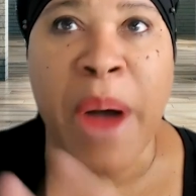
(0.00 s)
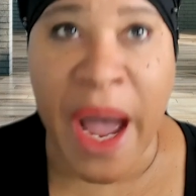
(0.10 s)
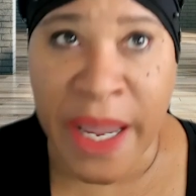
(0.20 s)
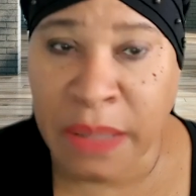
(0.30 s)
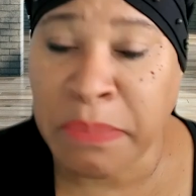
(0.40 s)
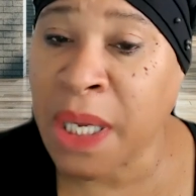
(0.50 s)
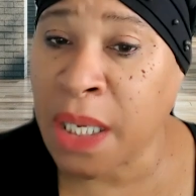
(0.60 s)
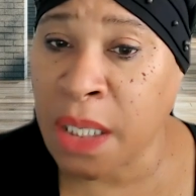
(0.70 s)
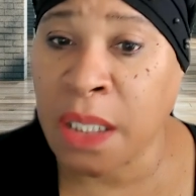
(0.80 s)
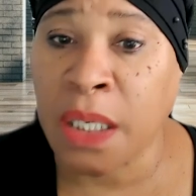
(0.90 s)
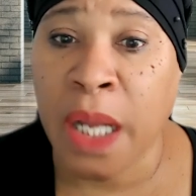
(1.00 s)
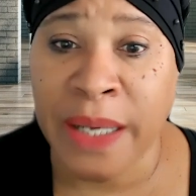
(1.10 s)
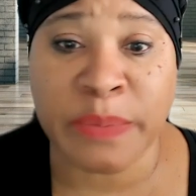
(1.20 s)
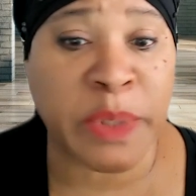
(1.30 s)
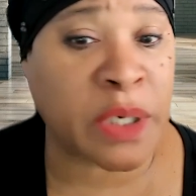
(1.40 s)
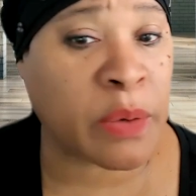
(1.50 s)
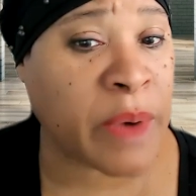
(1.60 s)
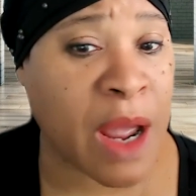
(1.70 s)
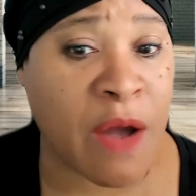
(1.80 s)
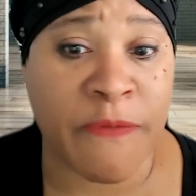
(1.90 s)
Pikeman has been
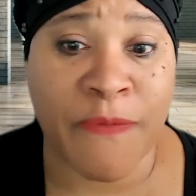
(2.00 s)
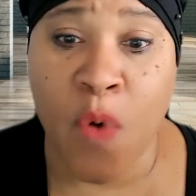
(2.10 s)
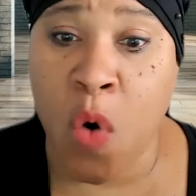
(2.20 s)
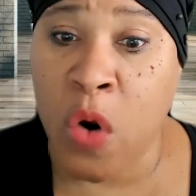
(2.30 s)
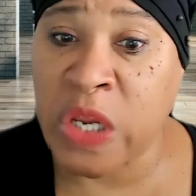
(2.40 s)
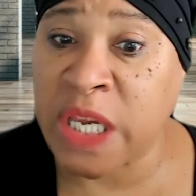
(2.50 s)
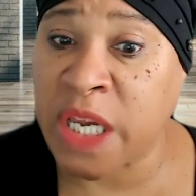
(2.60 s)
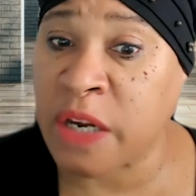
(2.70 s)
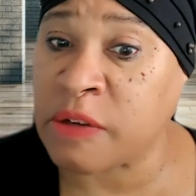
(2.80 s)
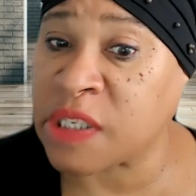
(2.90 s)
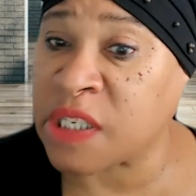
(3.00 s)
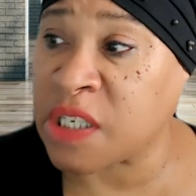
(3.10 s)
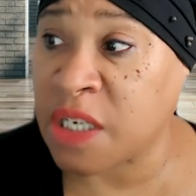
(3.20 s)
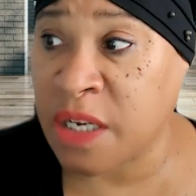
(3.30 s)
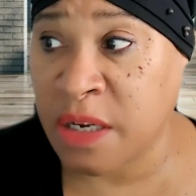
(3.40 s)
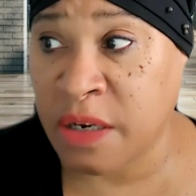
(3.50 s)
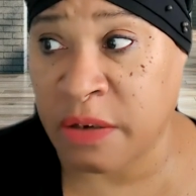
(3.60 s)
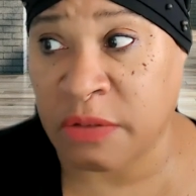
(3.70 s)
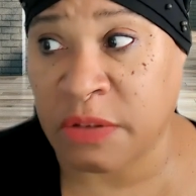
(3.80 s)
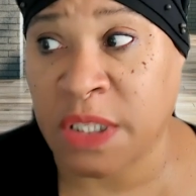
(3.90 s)
around for years and
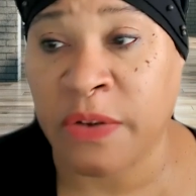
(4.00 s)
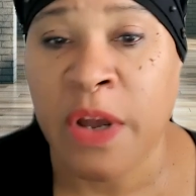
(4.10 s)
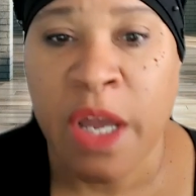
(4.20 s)
years.